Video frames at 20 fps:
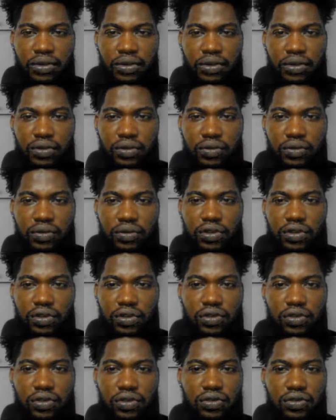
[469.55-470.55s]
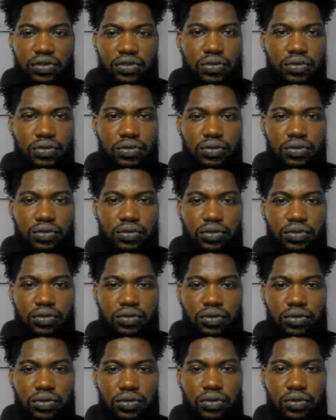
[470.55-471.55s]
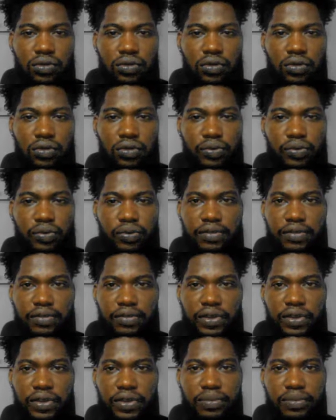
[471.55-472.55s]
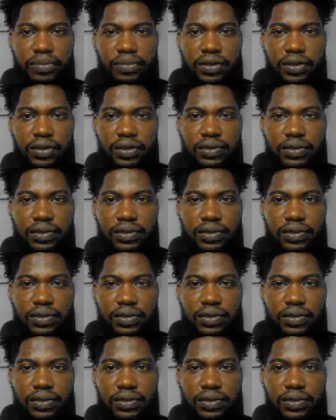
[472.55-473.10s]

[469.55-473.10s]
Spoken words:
So return to WordPress management.